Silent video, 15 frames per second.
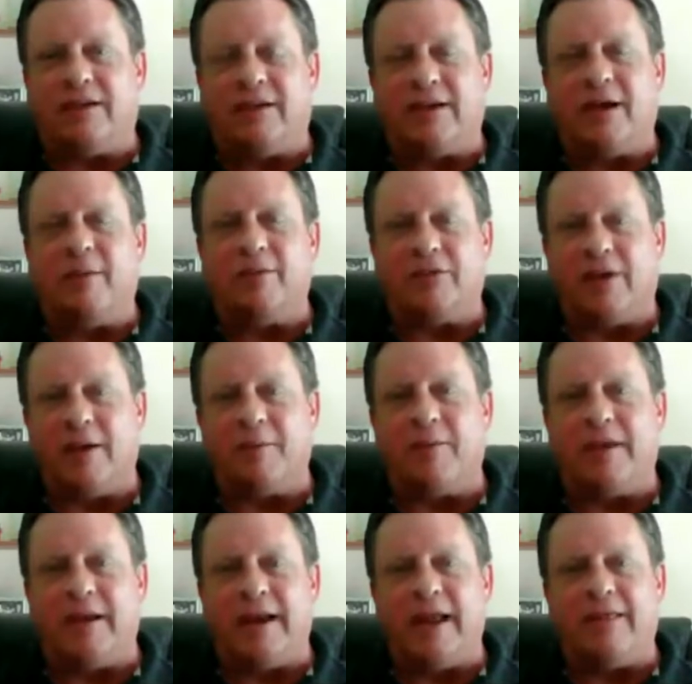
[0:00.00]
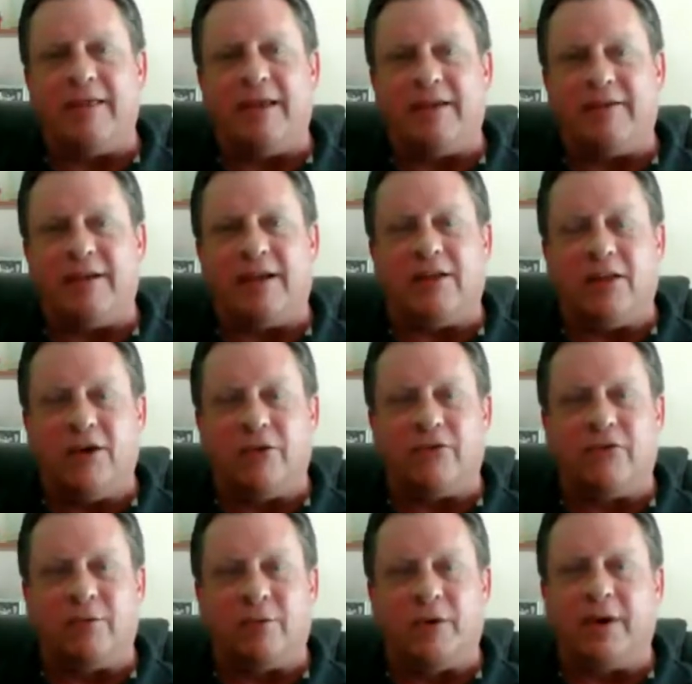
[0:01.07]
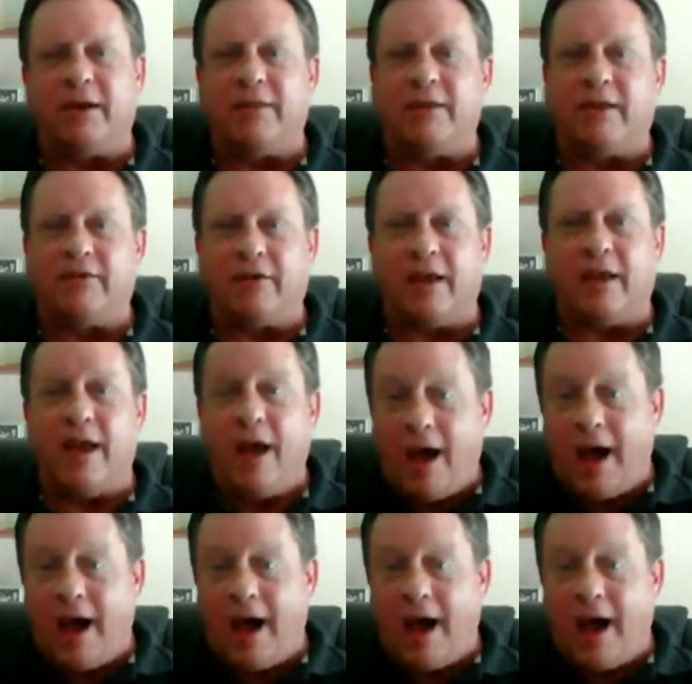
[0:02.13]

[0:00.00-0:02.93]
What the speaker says: comes up and they close the book and they say,